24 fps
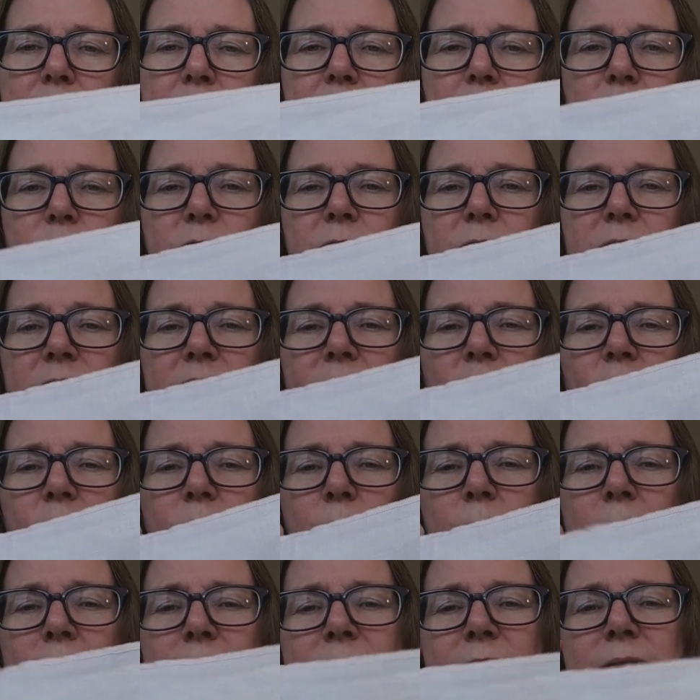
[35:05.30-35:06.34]
I've done an
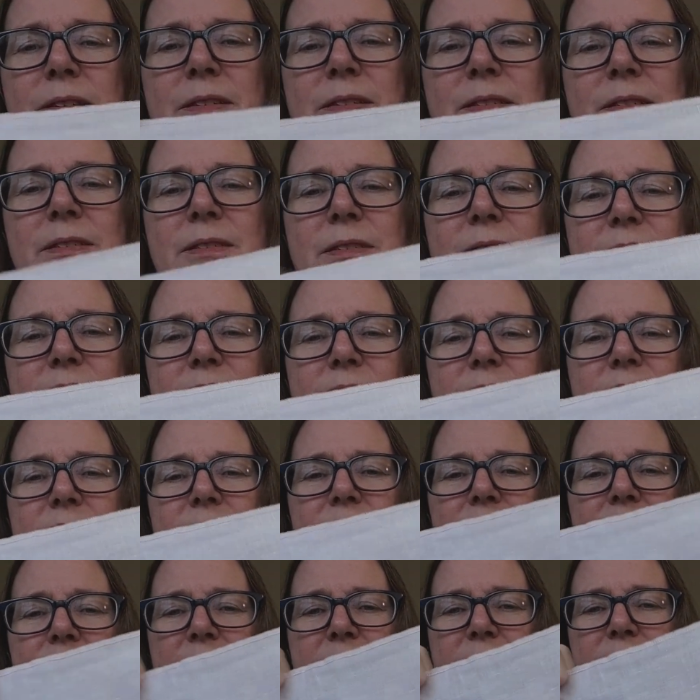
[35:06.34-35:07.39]
arm.
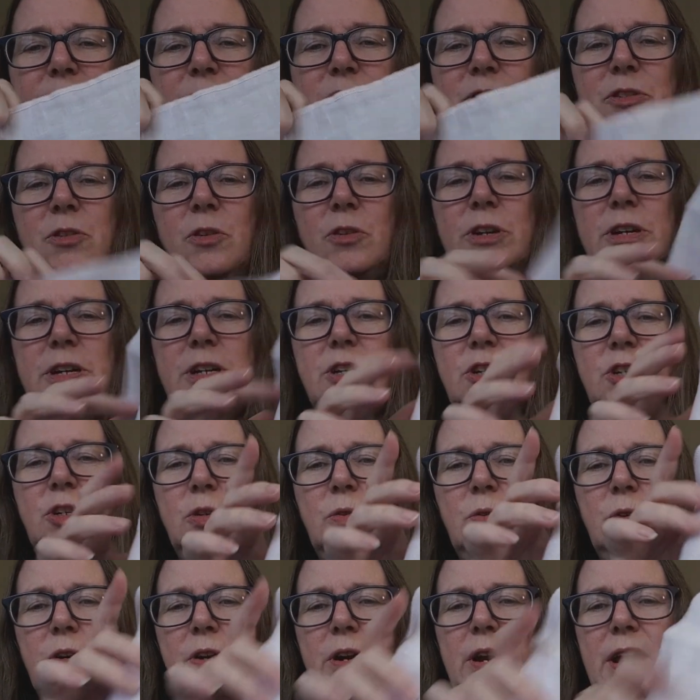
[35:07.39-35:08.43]
And I've started
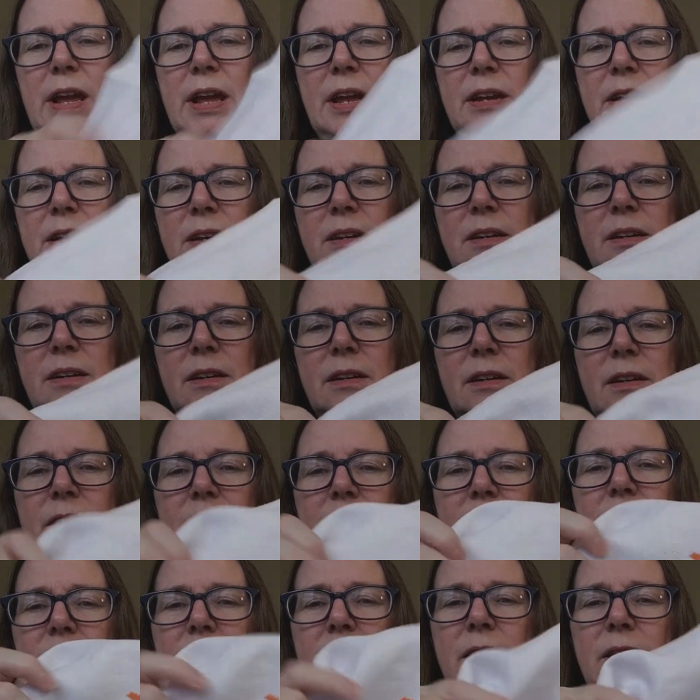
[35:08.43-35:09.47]
into her head,
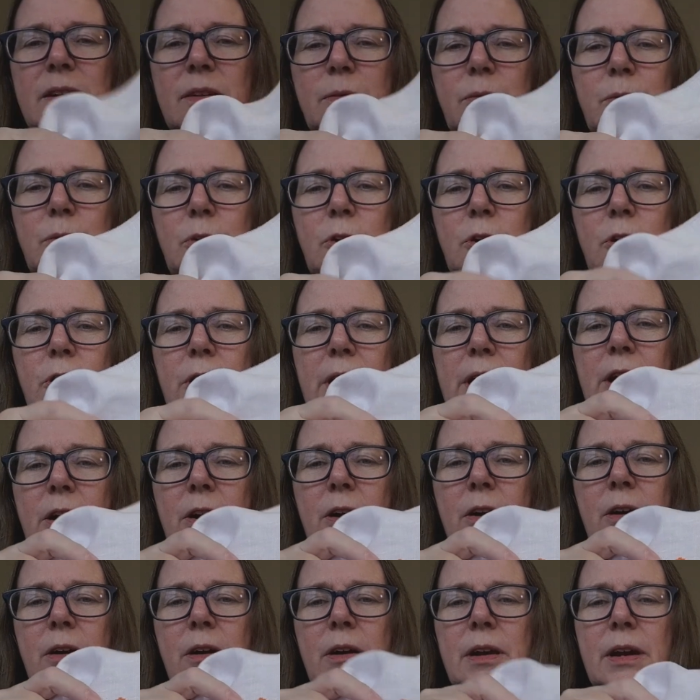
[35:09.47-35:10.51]
or her
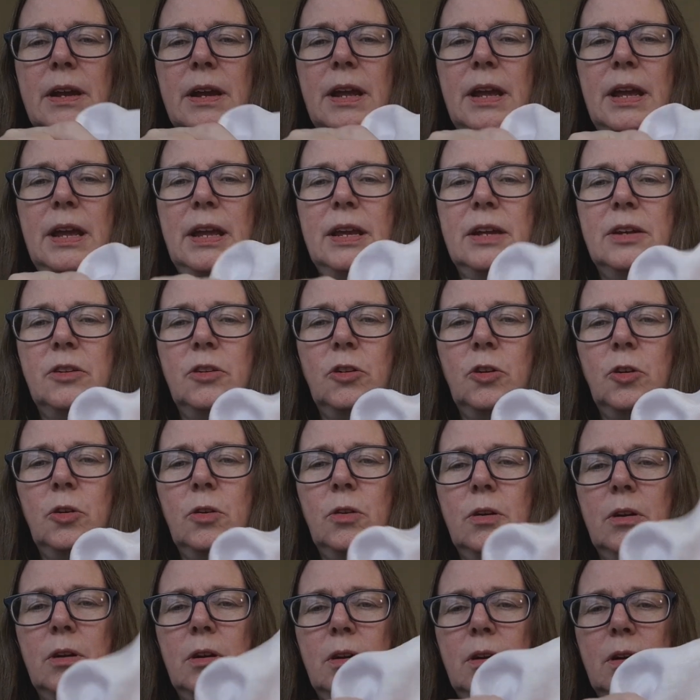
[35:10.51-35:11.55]
hair, and
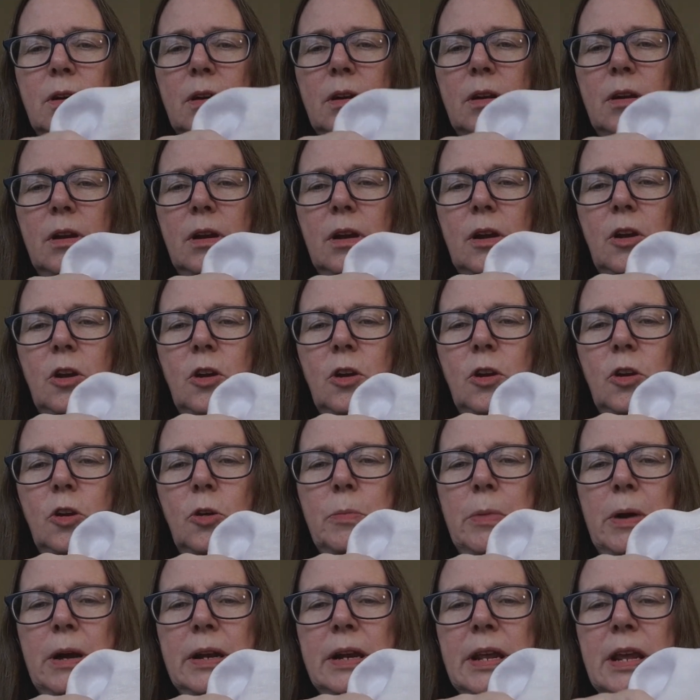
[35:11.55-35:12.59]
her
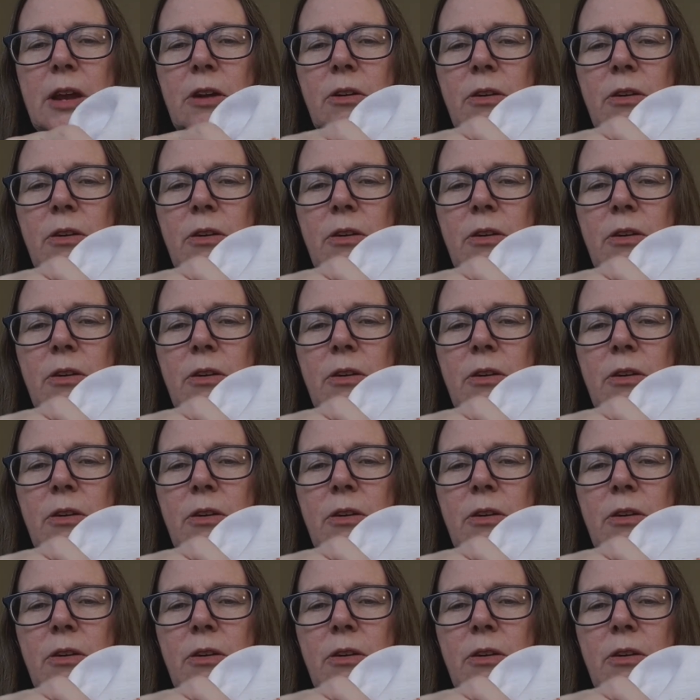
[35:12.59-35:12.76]
body